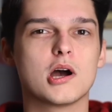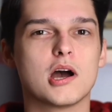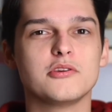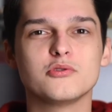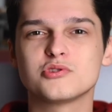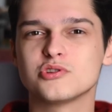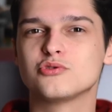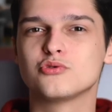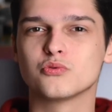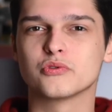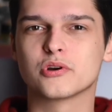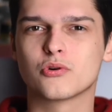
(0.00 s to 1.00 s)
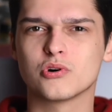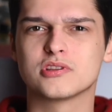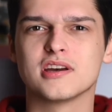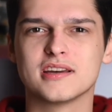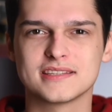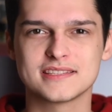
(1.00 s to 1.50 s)
I use it to record
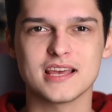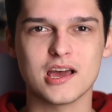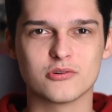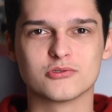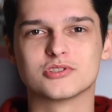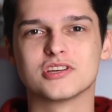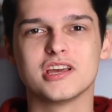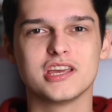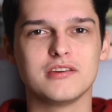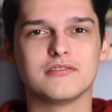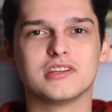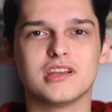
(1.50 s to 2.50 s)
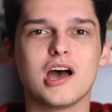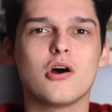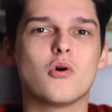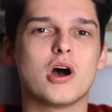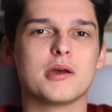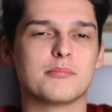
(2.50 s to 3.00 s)
sounds. Even now,
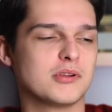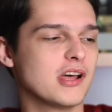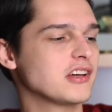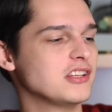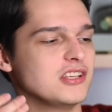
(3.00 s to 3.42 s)
I plugged